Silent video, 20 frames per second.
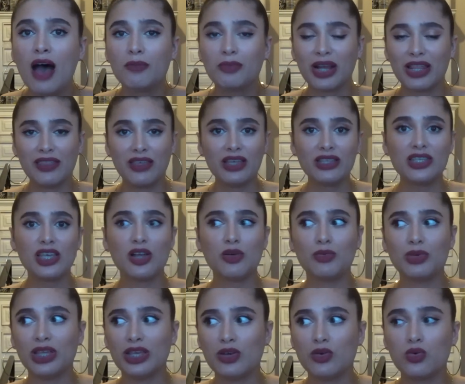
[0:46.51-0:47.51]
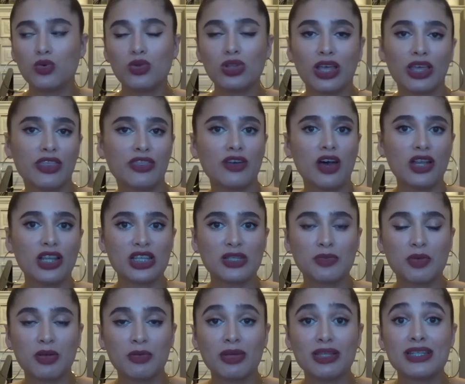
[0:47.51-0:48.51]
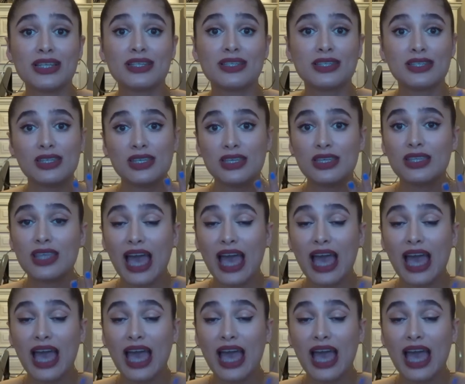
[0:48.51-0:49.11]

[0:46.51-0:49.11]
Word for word: But I think it's like a really cool like thought experiment to see